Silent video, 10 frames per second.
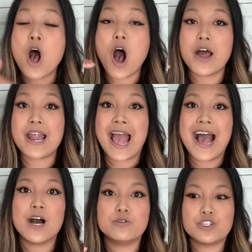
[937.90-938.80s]
on
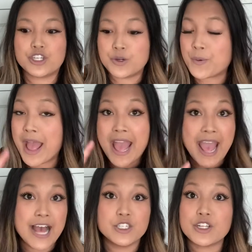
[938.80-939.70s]
how to
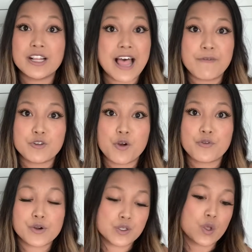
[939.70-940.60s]
handle the
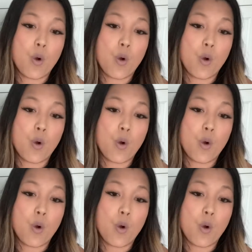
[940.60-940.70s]
leftovers